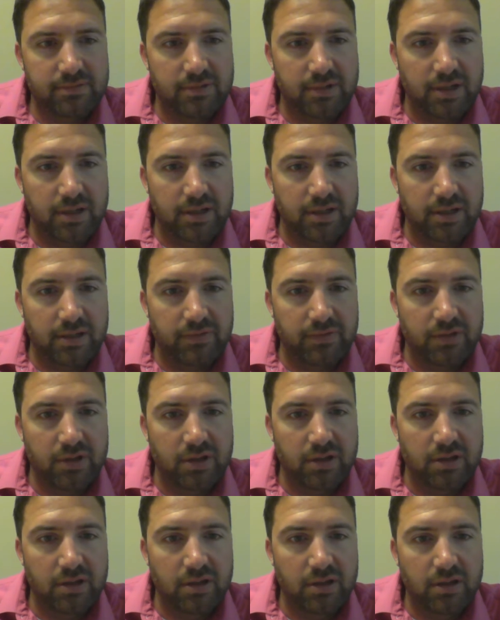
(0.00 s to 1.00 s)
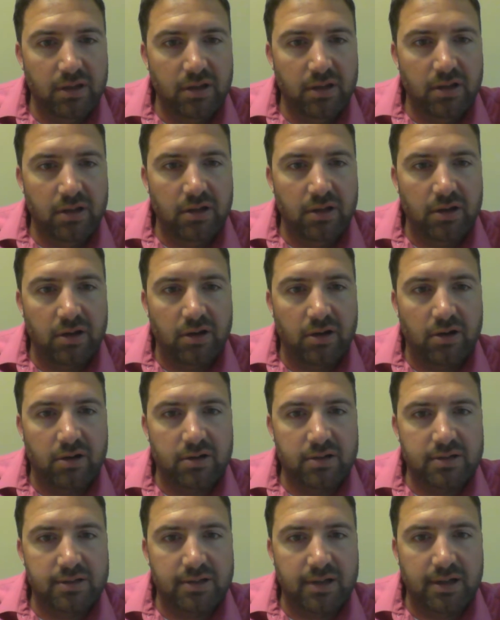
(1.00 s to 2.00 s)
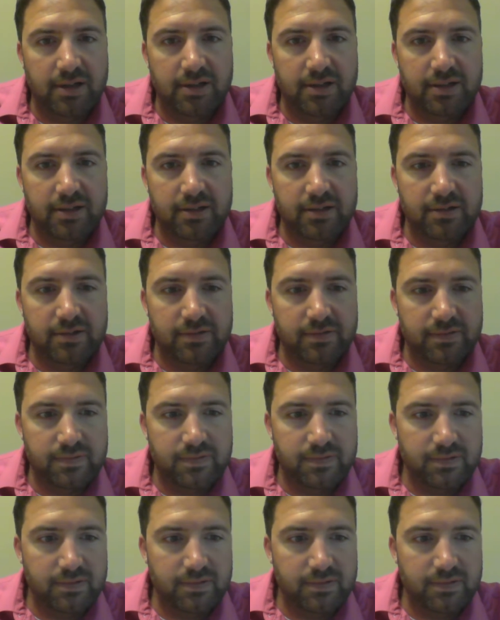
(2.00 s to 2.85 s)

kind of give an honest idea of